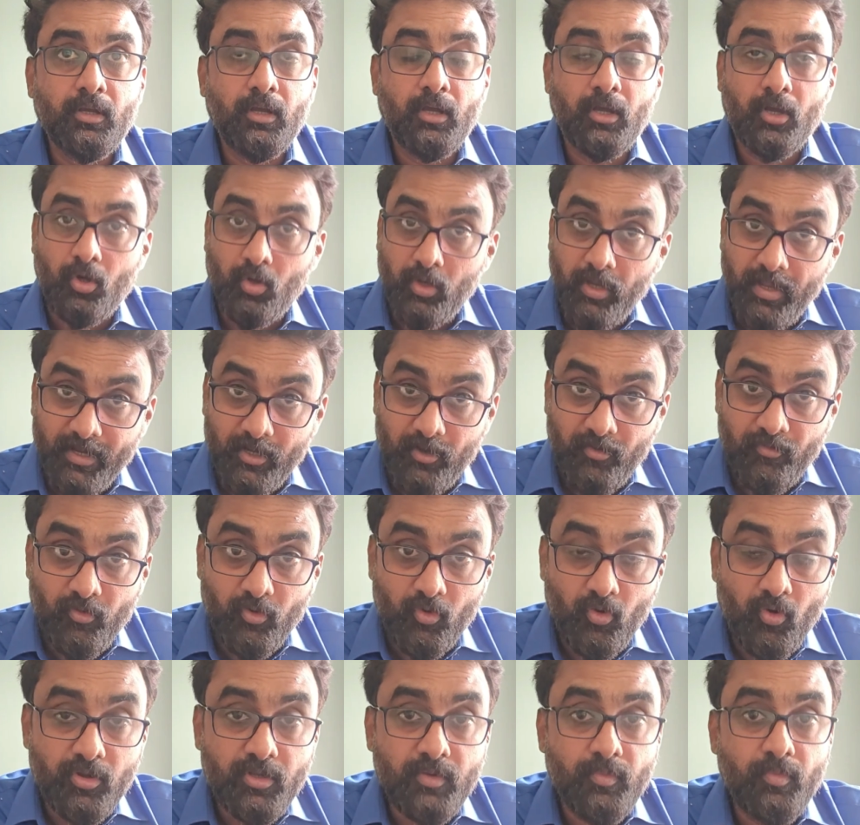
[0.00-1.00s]
lack of
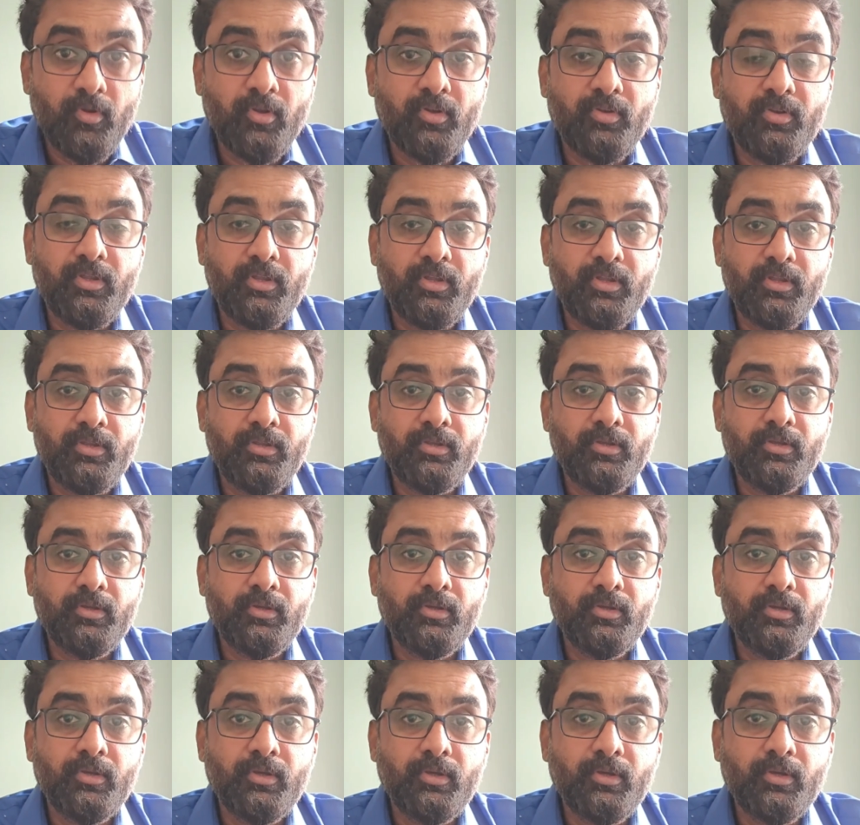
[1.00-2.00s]
accountability,
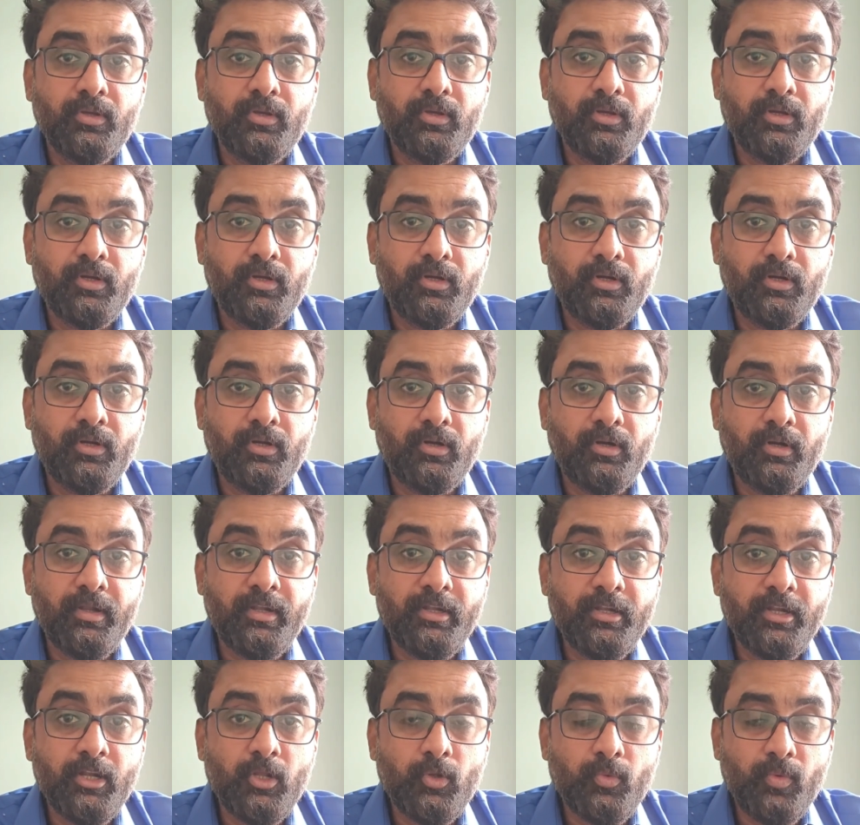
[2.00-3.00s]

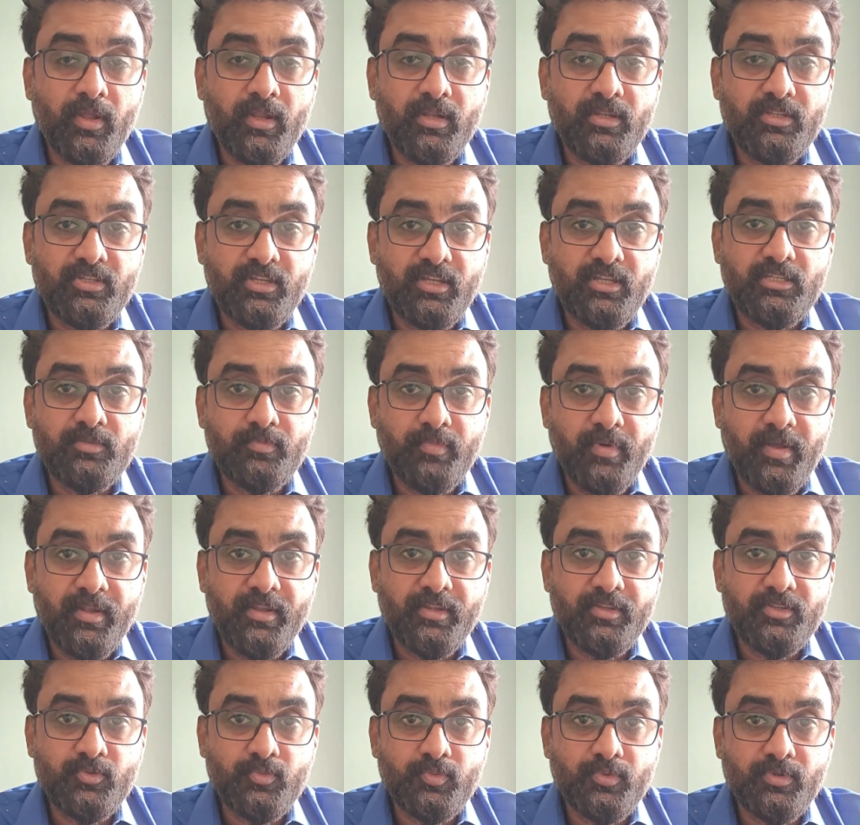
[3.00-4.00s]
inadequate change
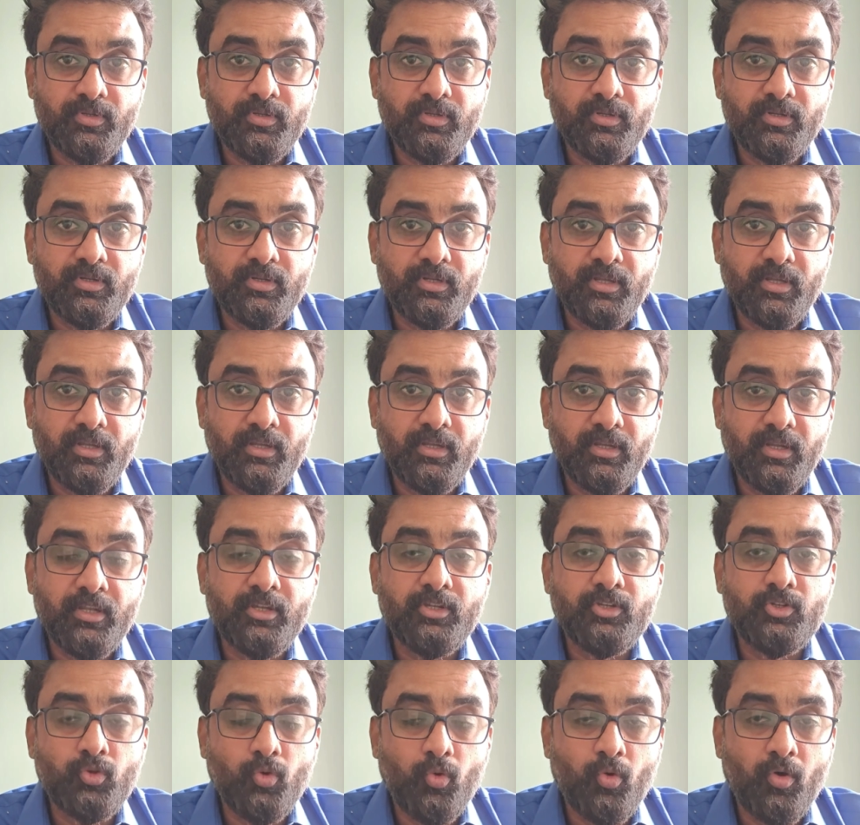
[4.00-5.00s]
management,
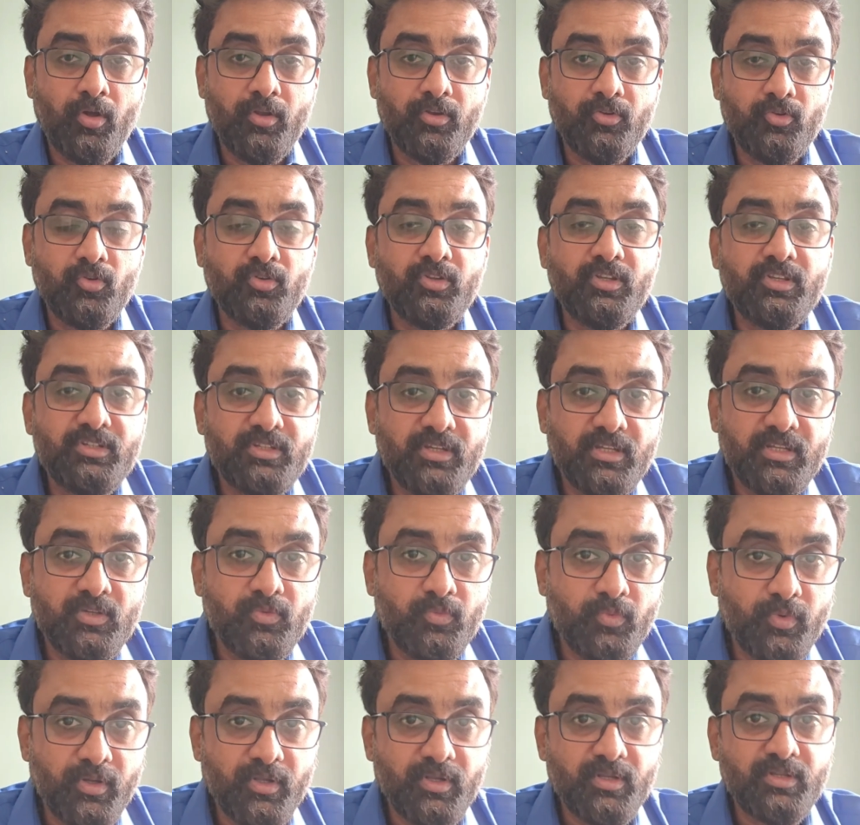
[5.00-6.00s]
and so on. So these are the
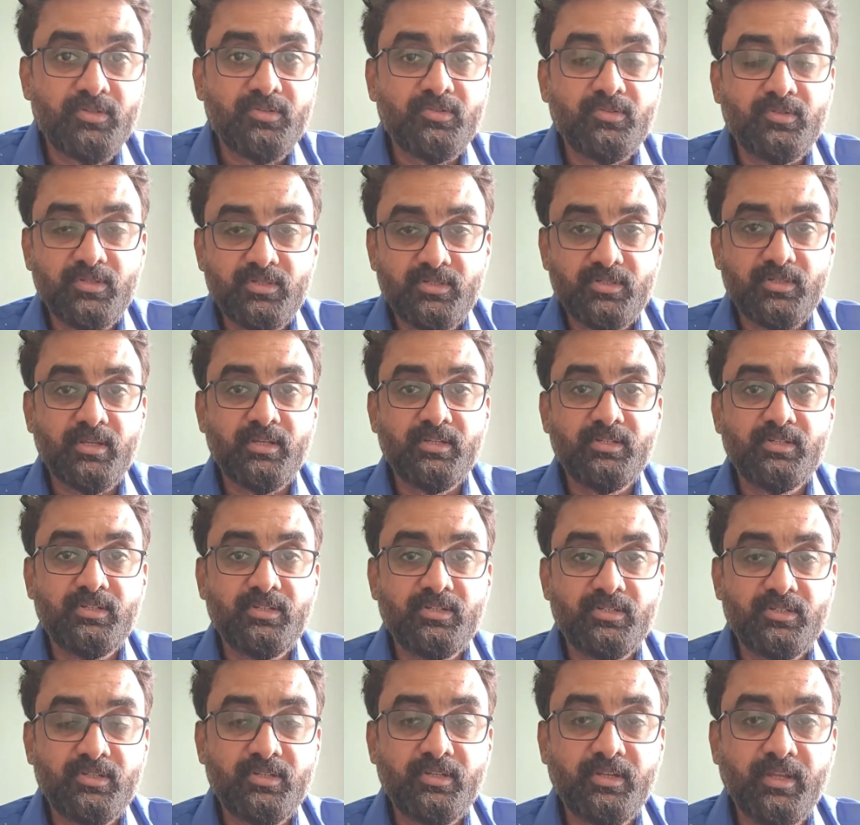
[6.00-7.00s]
various risks
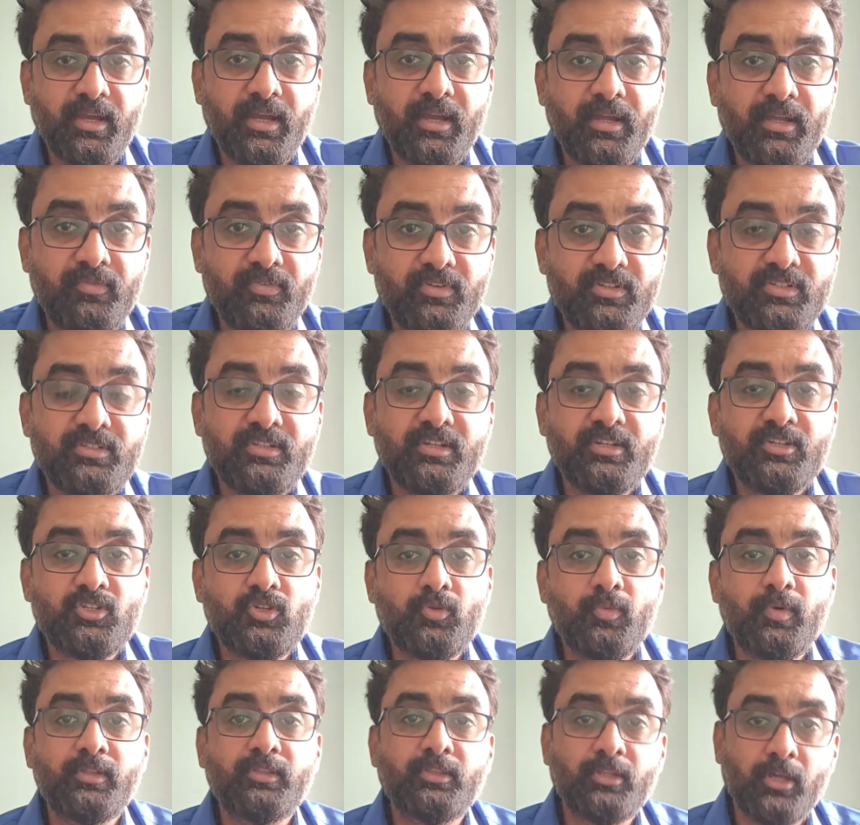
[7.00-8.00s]
exist in AI which needs
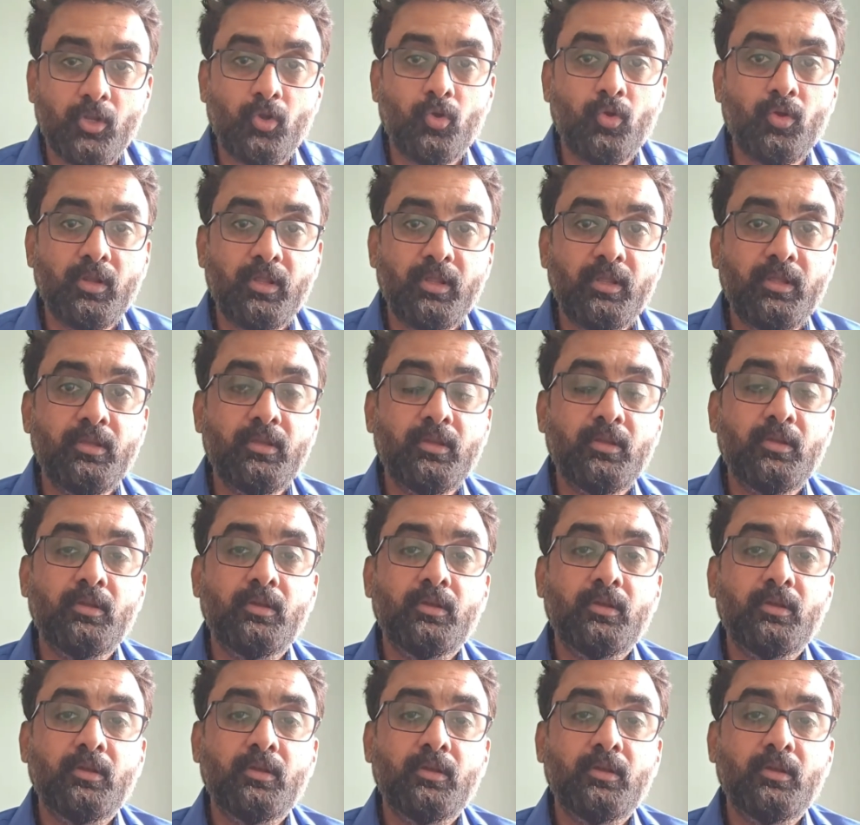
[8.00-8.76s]
to be thoroughly